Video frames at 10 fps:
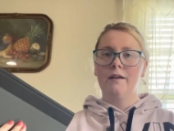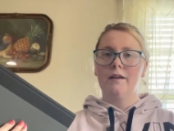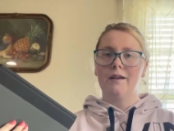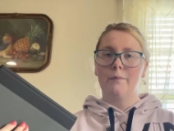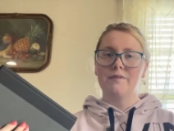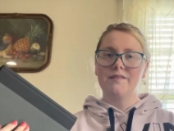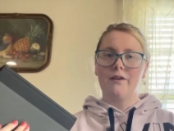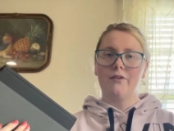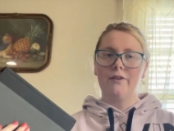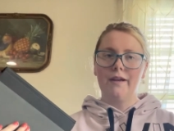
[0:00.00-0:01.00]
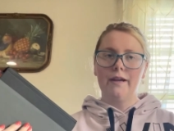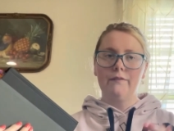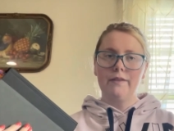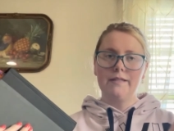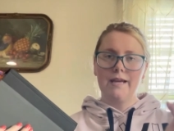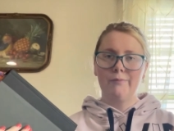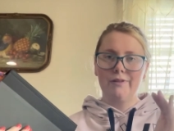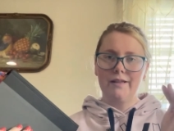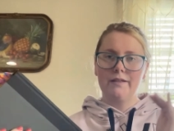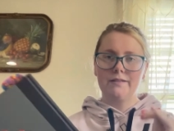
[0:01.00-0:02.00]
And I'm sorry if the table
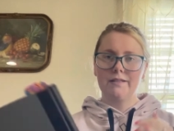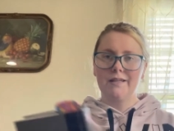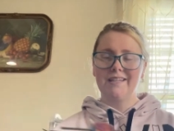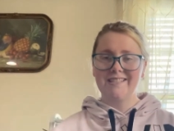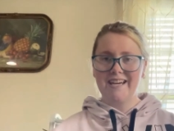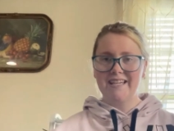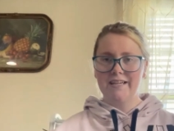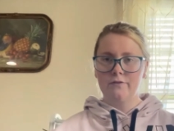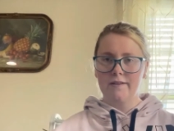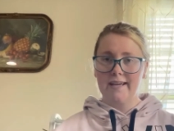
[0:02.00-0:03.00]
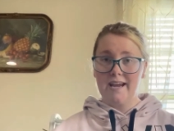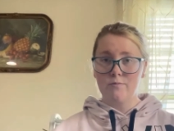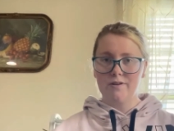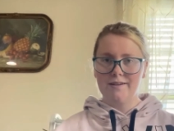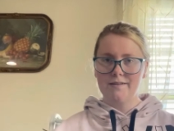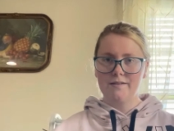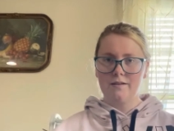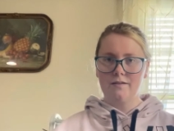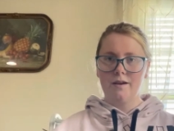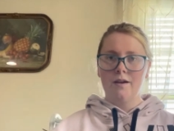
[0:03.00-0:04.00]
is like shaking or the camera is,
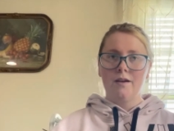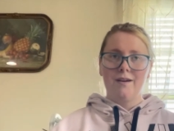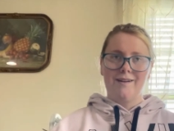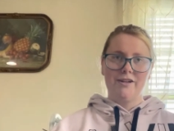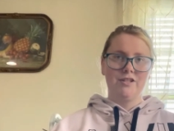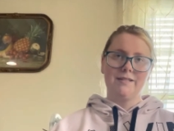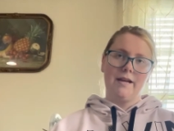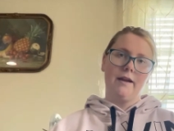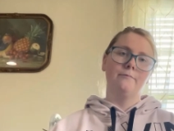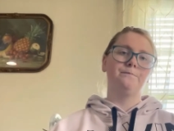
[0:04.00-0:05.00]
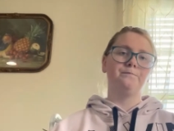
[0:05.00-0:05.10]
I should say.